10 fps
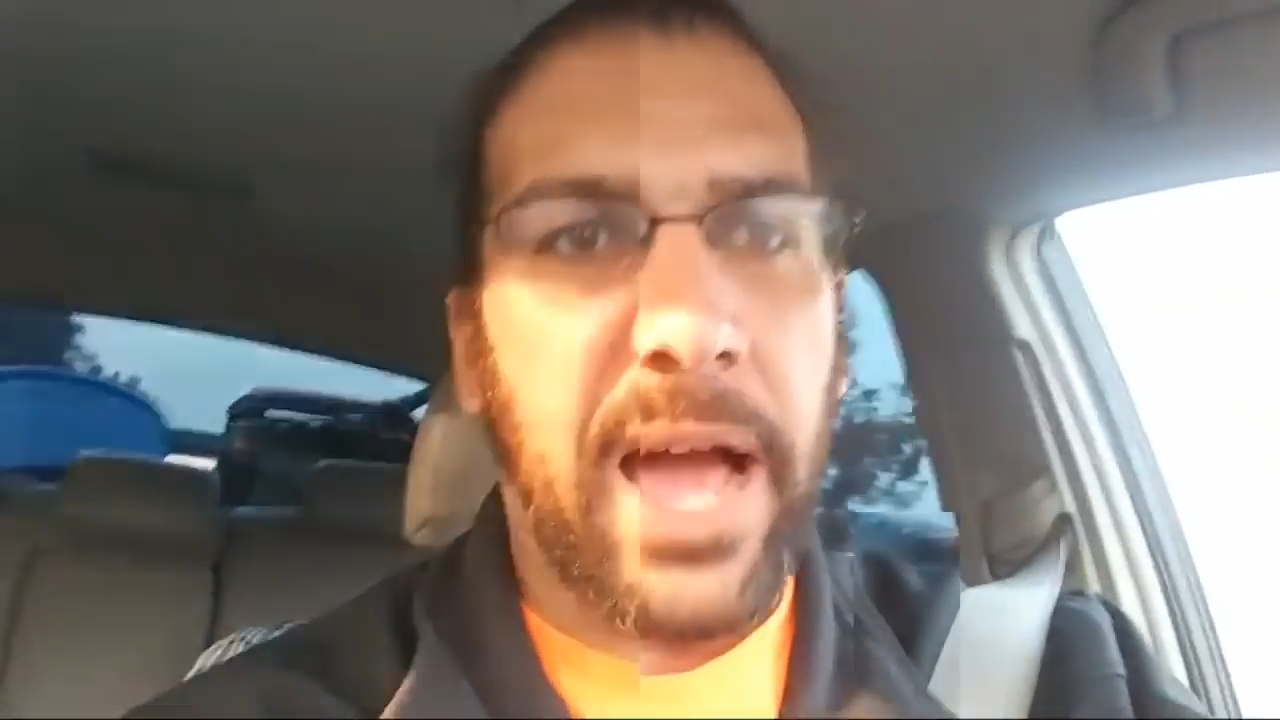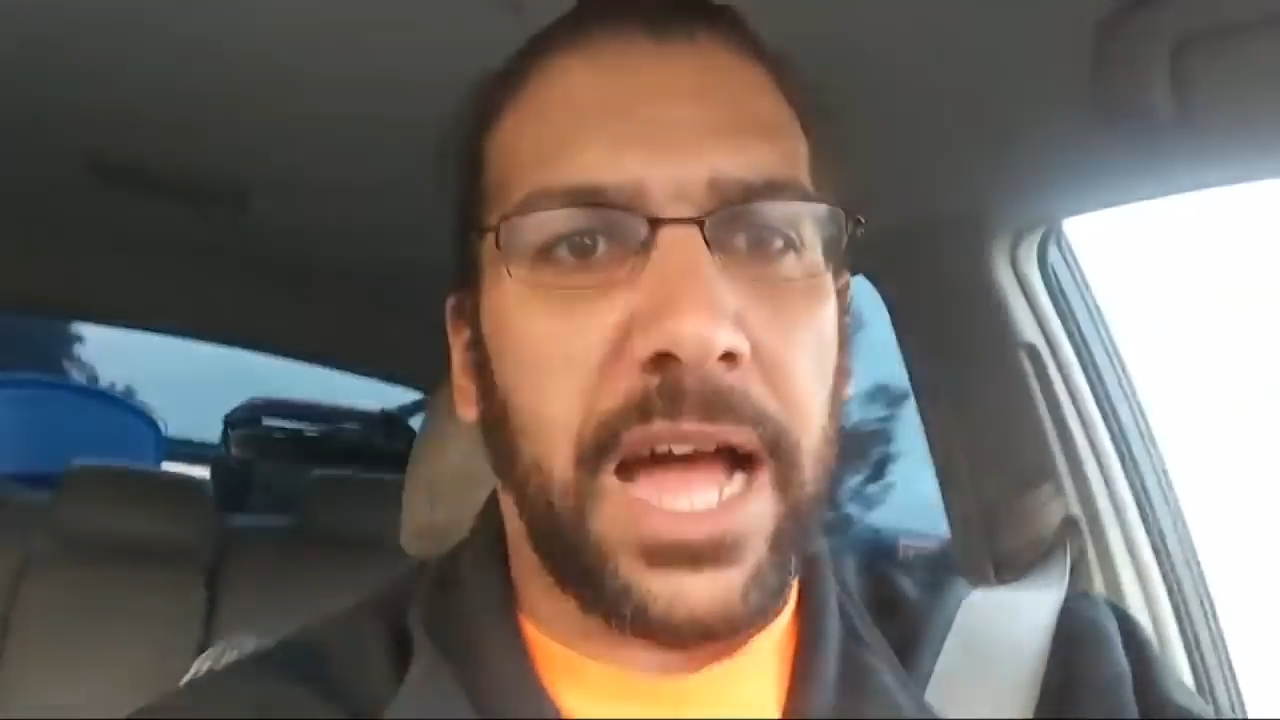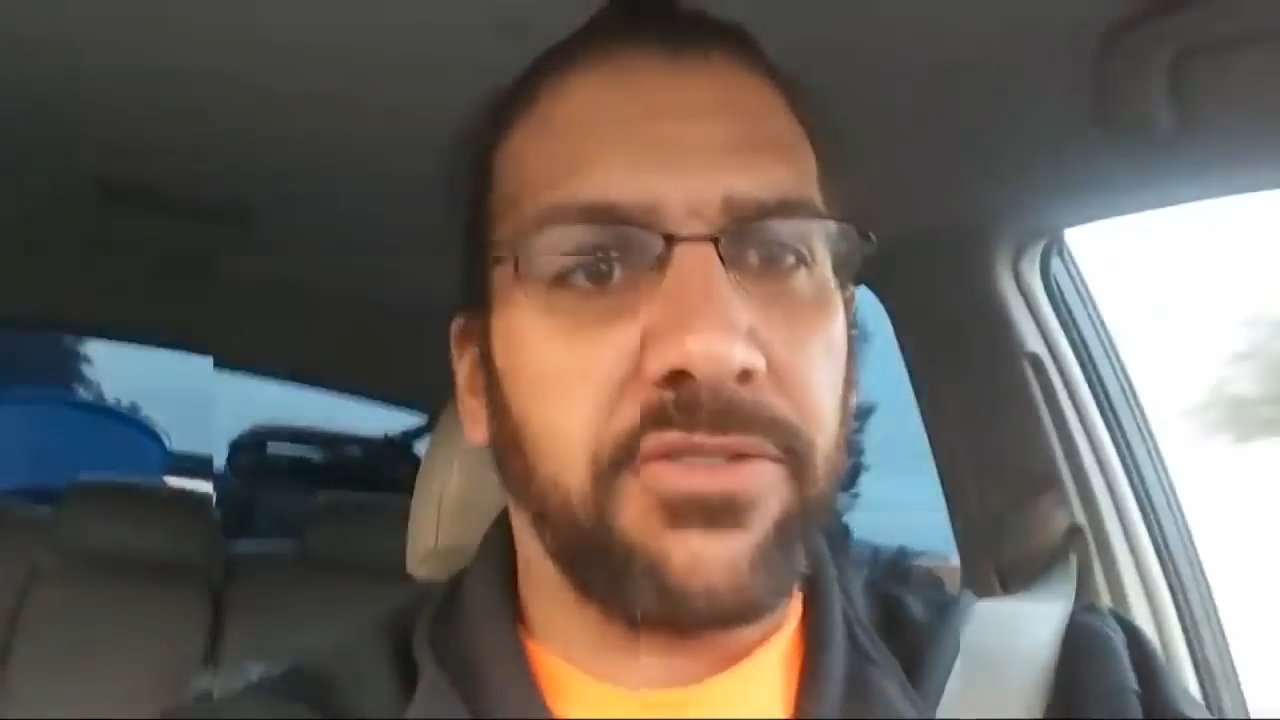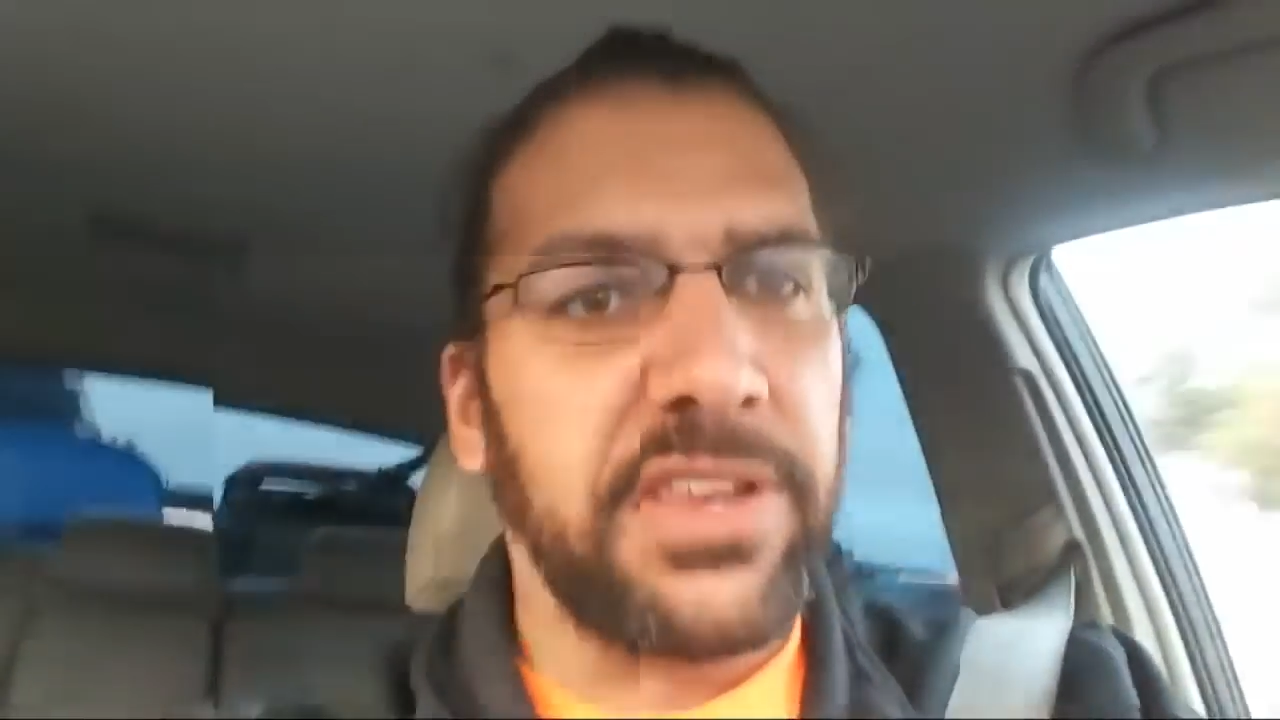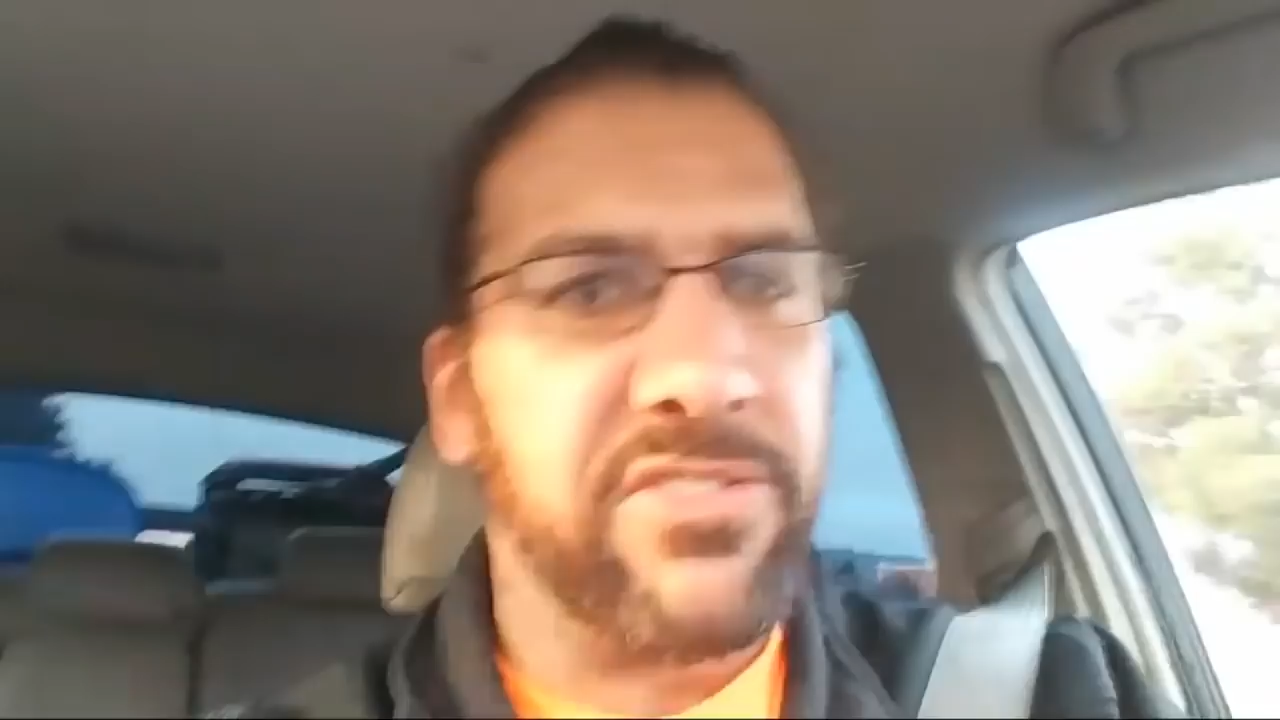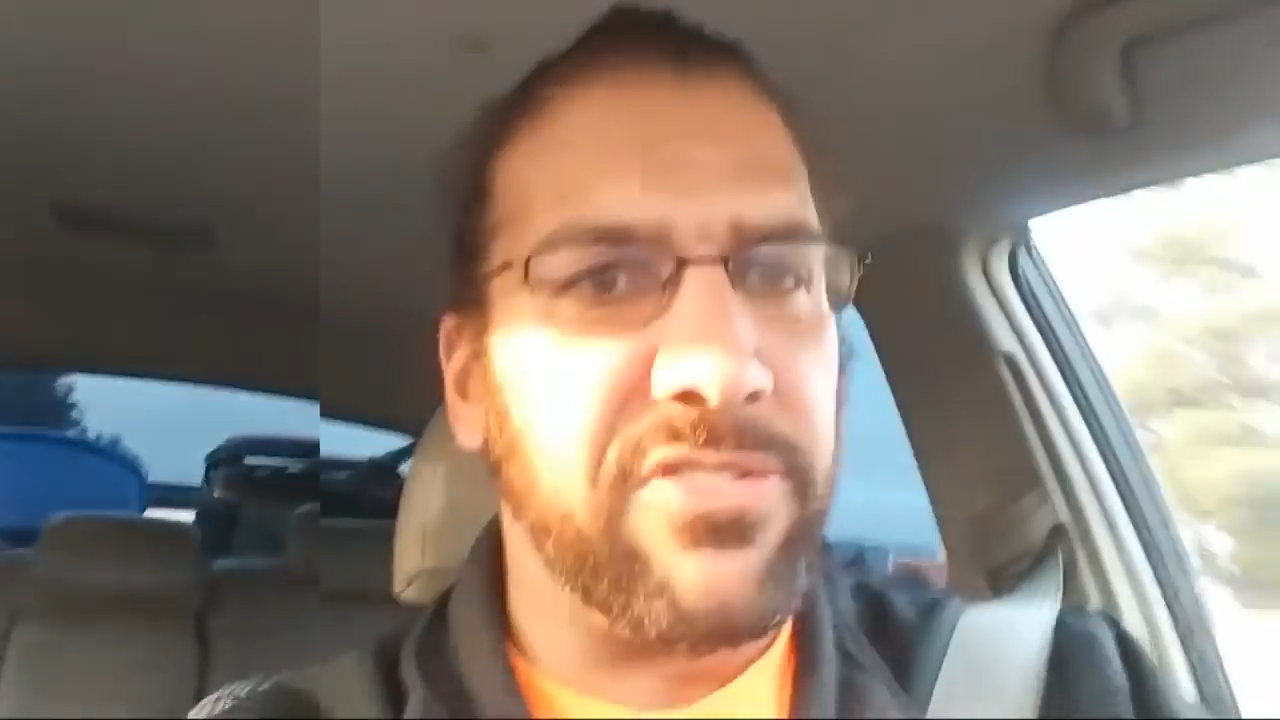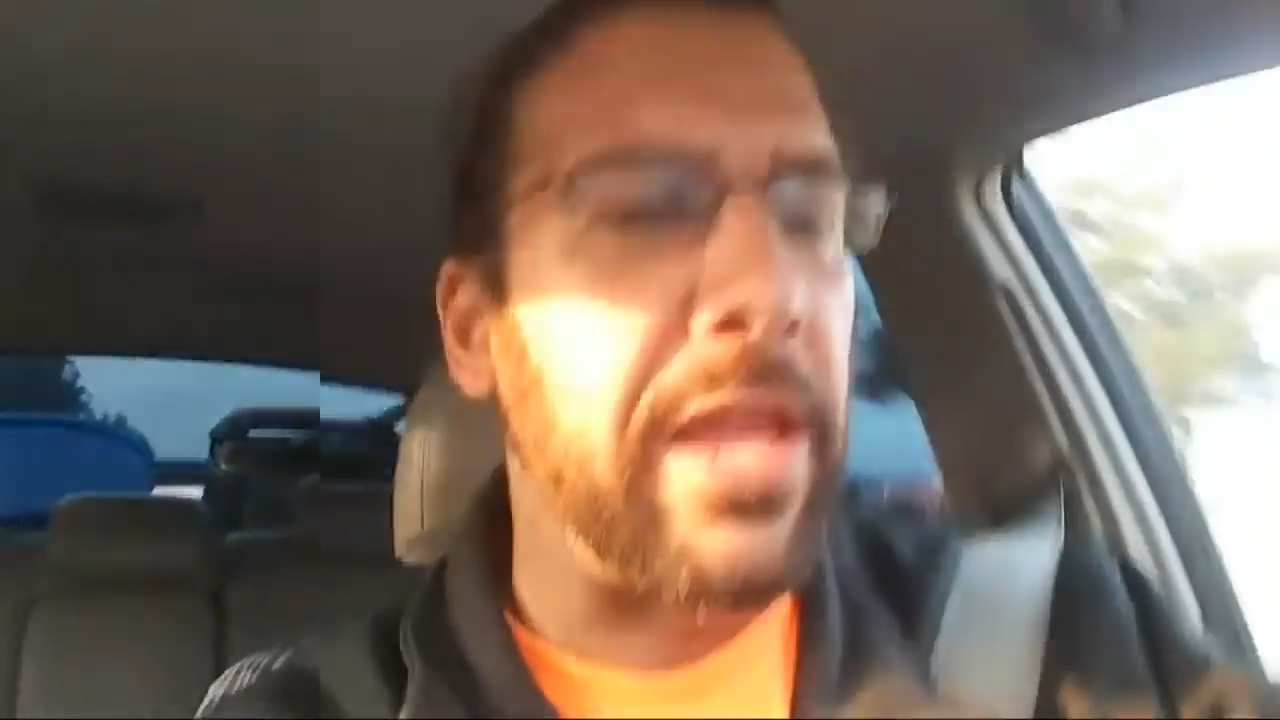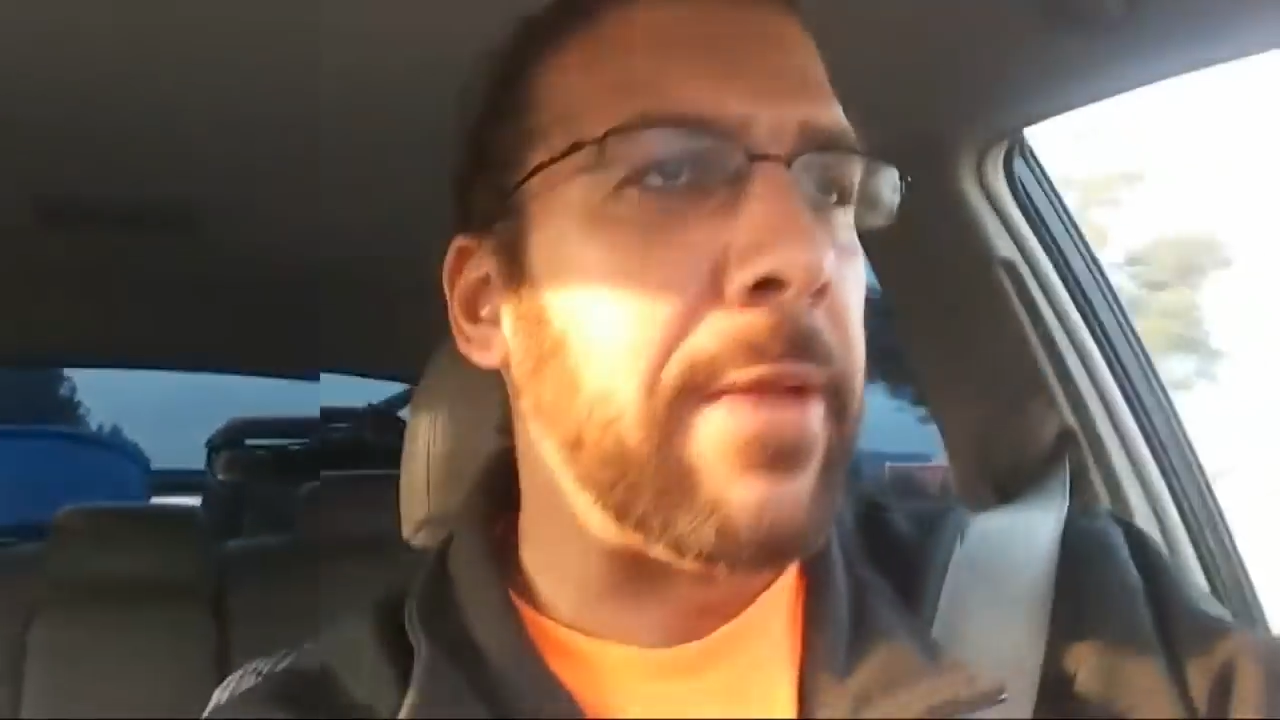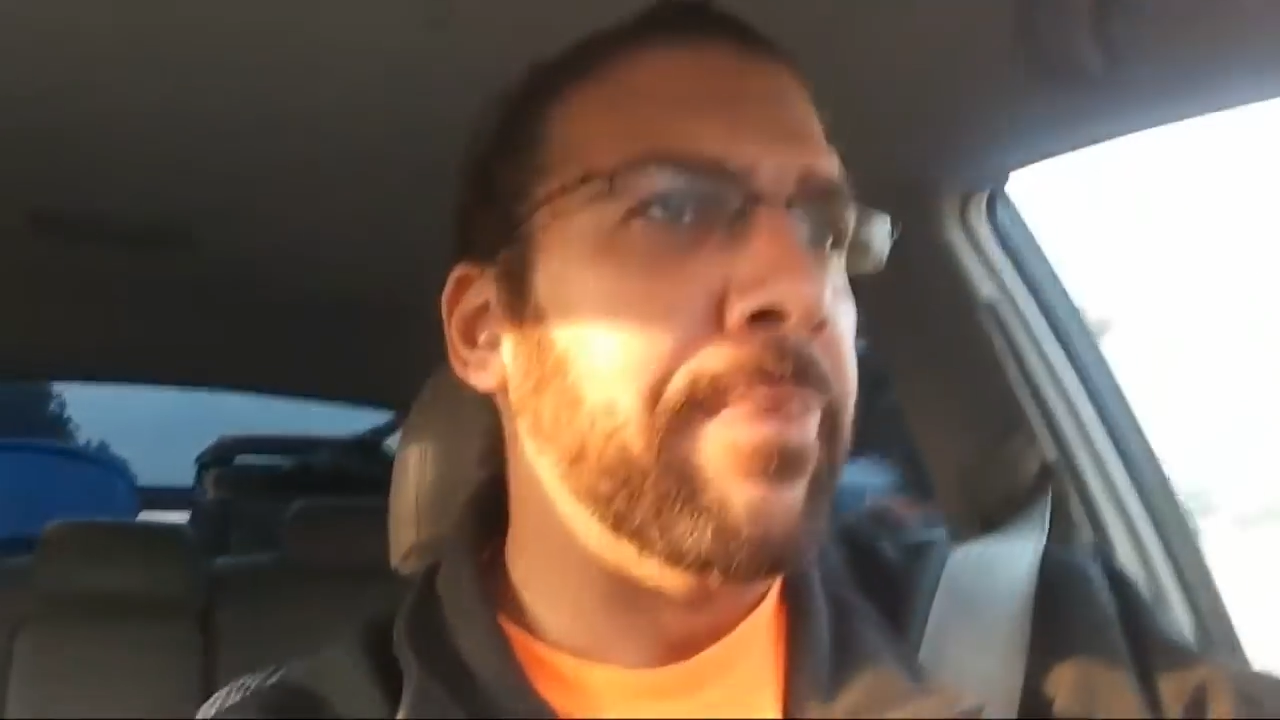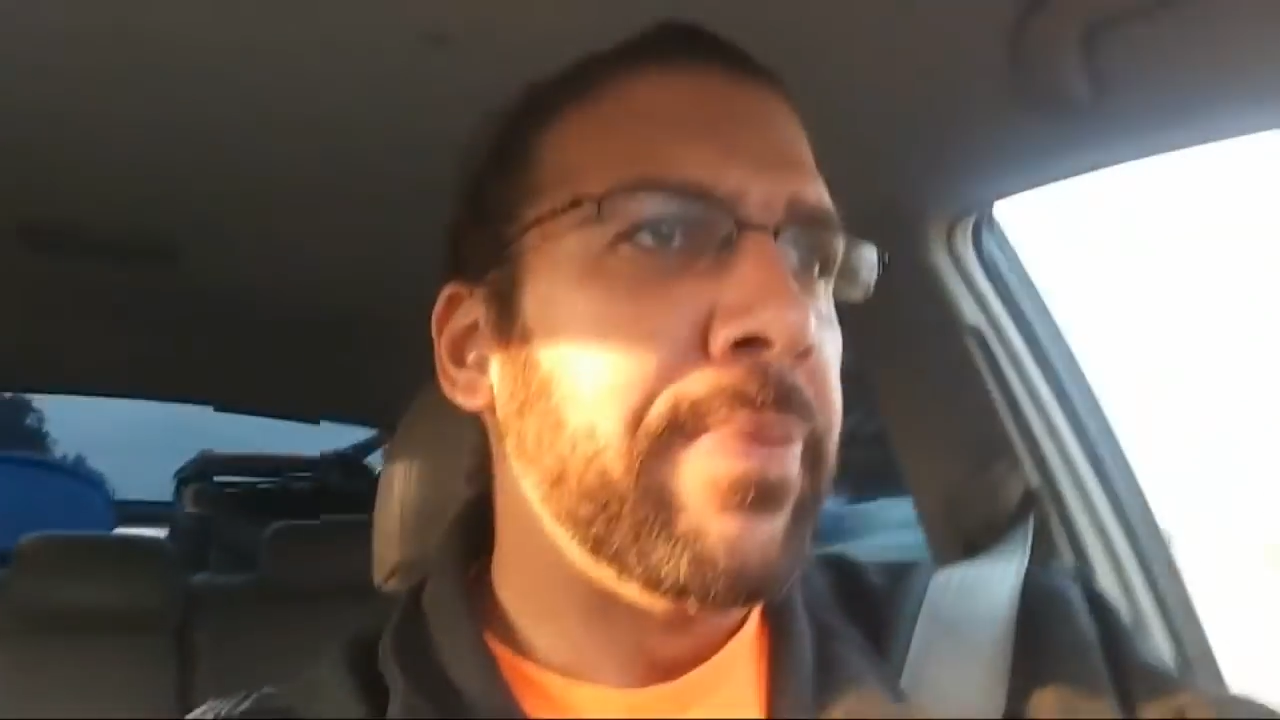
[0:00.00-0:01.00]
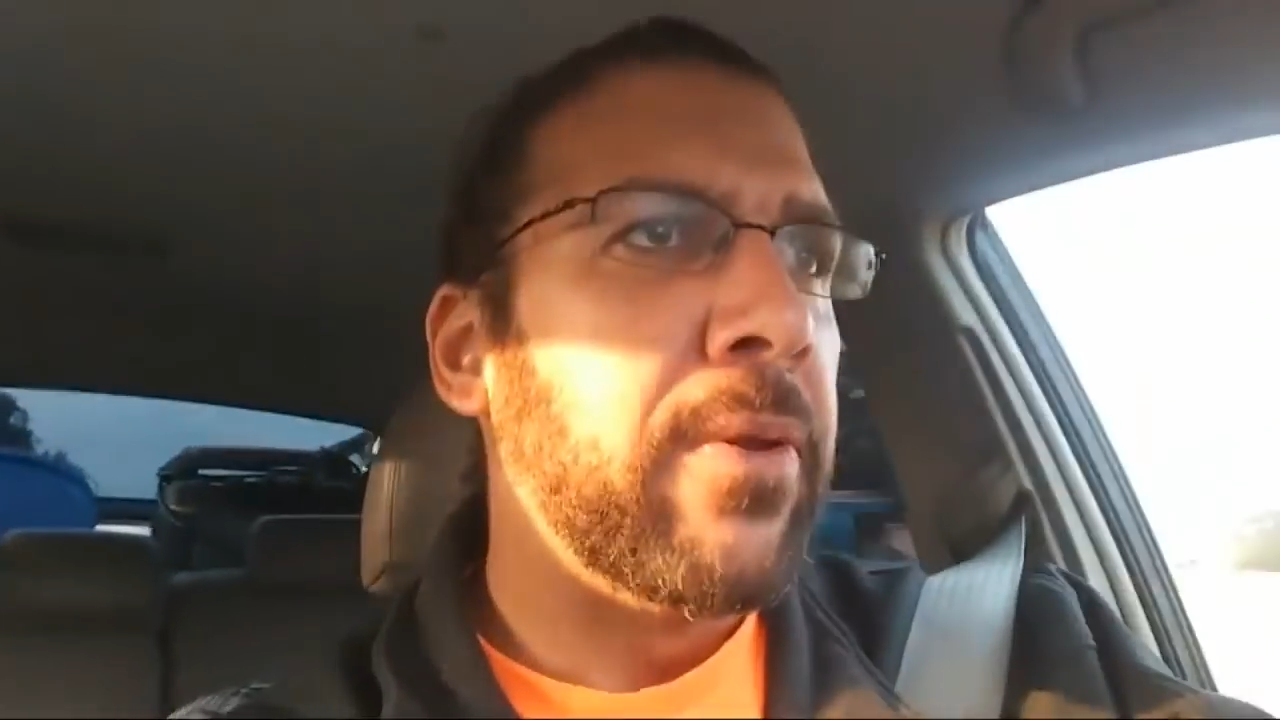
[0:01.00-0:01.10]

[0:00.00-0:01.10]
dodgy shit.